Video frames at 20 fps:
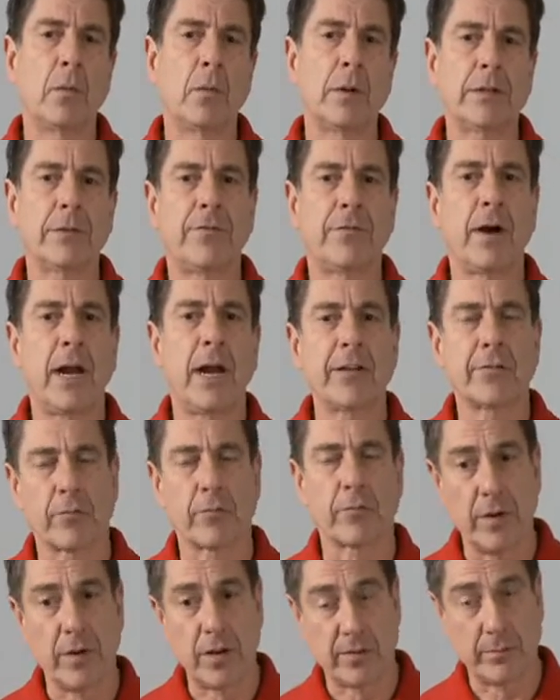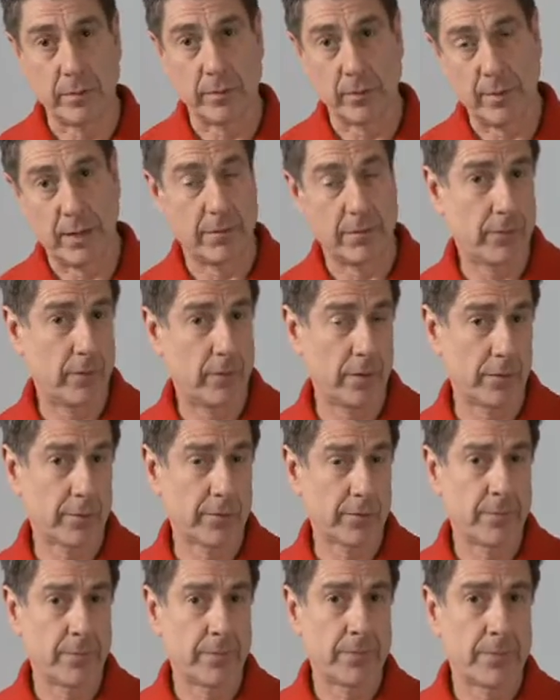What defines a reasonable amount of
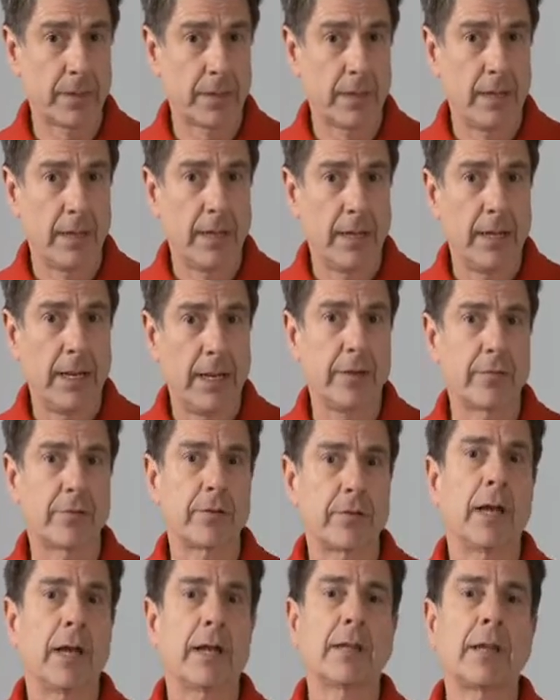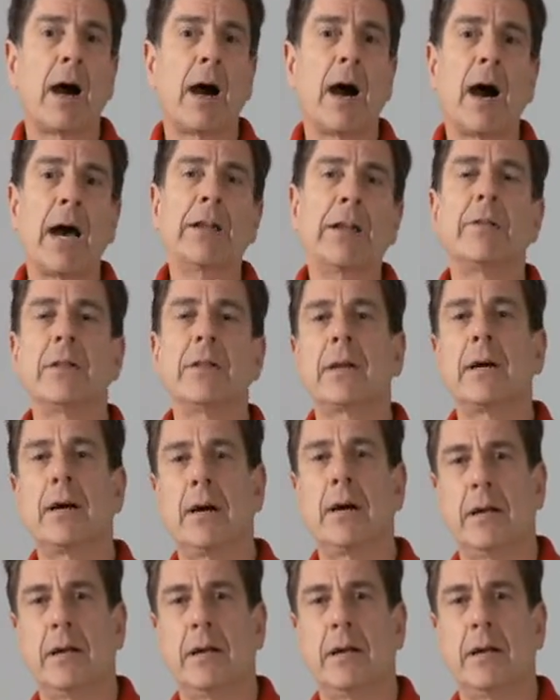force is tied to the